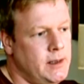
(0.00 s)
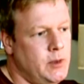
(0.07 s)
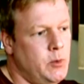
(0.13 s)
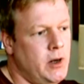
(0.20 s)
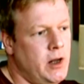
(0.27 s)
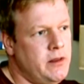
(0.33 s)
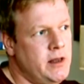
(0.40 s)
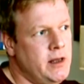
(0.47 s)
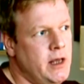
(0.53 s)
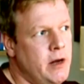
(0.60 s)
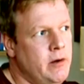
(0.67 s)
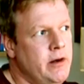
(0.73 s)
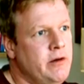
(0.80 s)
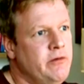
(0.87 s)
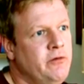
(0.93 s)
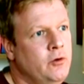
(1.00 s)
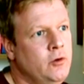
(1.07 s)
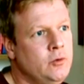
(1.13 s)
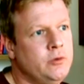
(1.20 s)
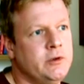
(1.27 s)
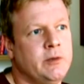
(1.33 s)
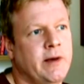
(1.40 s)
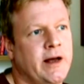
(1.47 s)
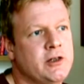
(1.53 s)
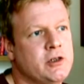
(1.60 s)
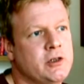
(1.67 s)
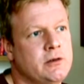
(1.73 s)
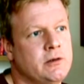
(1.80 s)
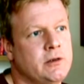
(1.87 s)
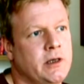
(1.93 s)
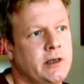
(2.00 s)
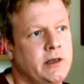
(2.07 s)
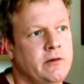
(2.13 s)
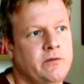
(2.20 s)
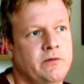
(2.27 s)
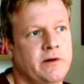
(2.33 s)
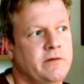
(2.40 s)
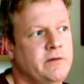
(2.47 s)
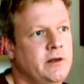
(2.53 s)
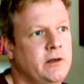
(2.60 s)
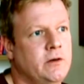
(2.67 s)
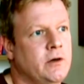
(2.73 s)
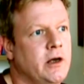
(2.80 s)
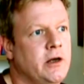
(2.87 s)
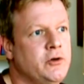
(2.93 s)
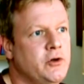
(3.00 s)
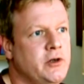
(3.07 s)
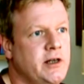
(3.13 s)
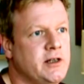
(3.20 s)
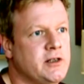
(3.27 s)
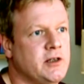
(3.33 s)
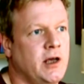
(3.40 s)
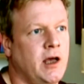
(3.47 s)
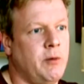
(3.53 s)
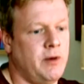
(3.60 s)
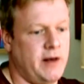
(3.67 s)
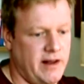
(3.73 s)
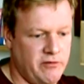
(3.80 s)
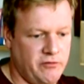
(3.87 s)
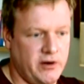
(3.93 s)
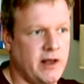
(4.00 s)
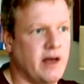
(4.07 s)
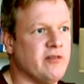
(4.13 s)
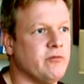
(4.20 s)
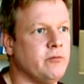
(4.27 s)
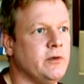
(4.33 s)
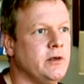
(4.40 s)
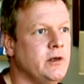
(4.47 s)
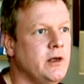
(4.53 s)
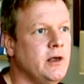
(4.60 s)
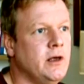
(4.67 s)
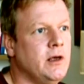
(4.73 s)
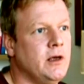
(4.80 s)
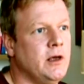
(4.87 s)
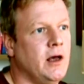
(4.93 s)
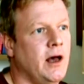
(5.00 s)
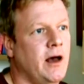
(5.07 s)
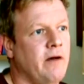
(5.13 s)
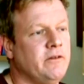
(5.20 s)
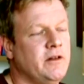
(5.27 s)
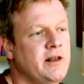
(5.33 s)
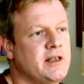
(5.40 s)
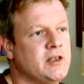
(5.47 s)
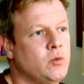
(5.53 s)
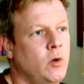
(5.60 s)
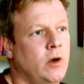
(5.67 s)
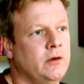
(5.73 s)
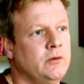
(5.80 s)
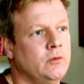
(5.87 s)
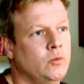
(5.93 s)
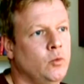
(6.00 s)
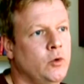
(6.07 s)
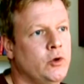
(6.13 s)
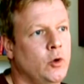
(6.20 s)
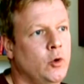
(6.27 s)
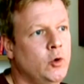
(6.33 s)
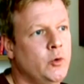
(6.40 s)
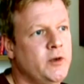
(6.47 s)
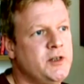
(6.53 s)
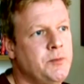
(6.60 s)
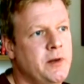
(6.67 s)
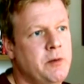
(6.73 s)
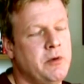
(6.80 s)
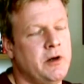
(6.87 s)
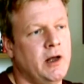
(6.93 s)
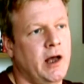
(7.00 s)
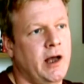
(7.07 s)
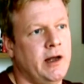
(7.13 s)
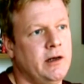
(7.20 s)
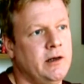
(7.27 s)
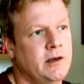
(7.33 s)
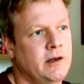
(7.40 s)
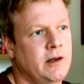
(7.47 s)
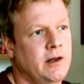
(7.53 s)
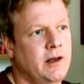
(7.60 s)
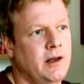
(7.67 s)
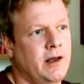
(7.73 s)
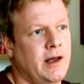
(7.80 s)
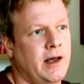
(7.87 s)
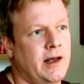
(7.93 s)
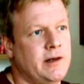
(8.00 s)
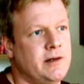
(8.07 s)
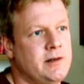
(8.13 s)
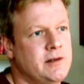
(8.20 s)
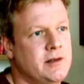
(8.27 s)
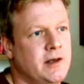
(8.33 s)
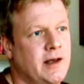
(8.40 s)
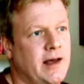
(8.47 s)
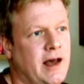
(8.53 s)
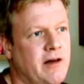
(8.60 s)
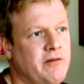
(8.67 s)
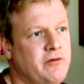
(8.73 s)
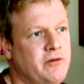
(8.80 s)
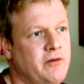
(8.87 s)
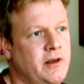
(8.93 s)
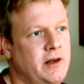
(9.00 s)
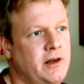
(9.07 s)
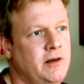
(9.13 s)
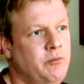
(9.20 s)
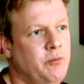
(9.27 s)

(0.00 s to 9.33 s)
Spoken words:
But I think only a fool would imagine that in 50 or 100 years' time, and every government after this one would always be benign and have the